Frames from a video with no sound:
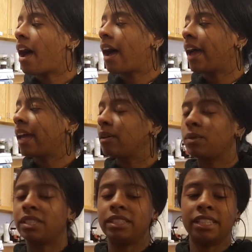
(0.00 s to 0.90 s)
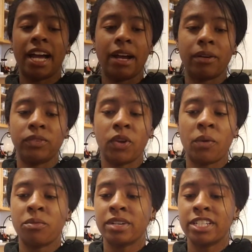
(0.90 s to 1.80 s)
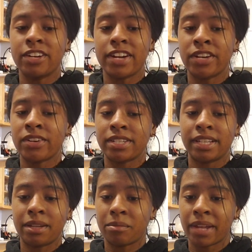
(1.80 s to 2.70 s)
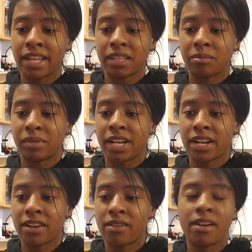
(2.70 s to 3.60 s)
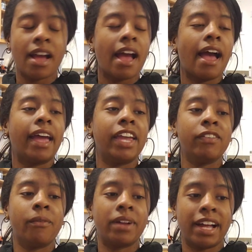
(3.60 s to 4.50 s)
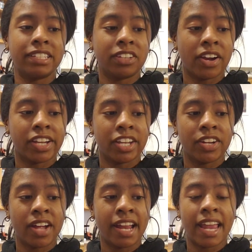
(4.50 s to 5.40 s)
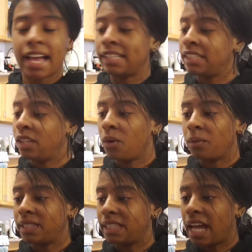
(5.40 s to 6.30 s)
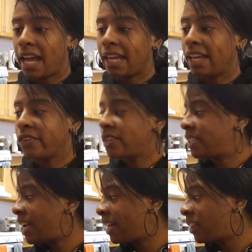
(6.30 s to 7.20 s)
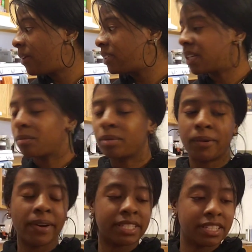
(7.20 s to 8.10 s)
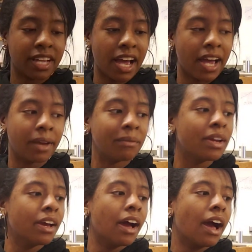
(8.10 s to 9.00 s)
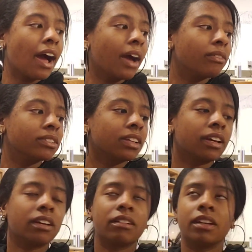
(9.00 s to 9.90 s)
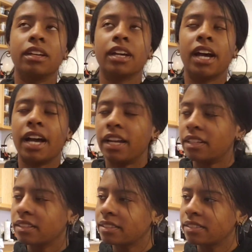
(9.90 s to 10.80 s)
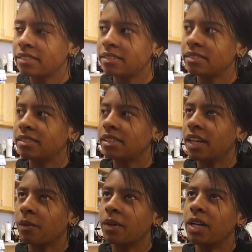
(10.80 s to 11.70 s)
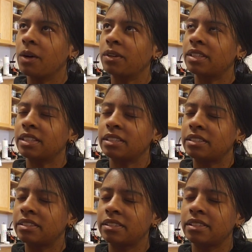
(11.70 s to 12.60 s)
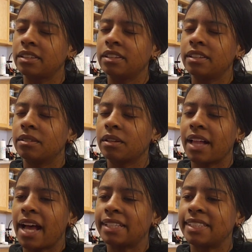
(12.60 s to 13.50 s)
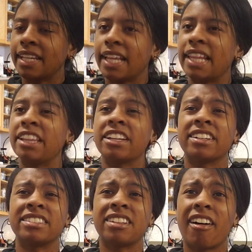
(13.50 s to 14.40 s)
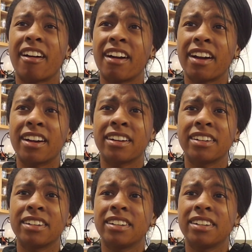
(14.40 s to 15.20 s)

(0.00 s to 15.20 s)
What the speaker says: I was nowhere near interested in playing the piano. Even when I started getting good at it, I still was not interested. I thought it was a complete waste of time. I was like, oh God, here we go with this class again. And then the guitar,